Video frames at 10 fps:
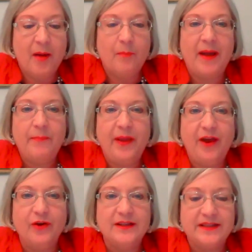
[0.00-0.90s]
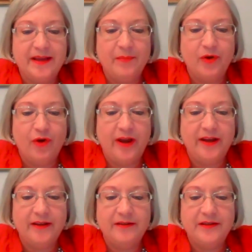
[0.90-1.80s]
My parents
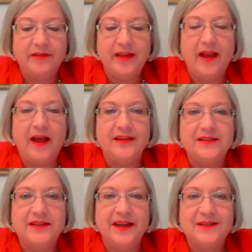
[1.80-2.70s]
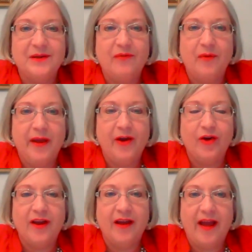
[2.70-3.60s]
immigrated to the United States of
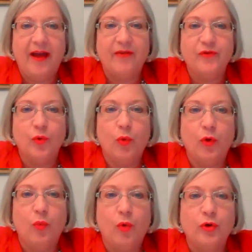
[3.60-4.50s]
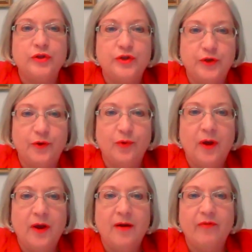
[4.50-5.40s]
America after World War II
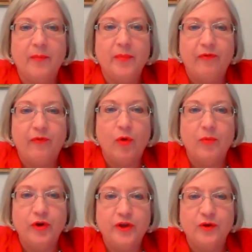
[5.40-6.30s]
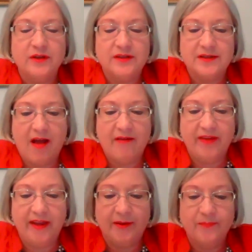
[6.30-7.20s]
from the former Yugoslavia,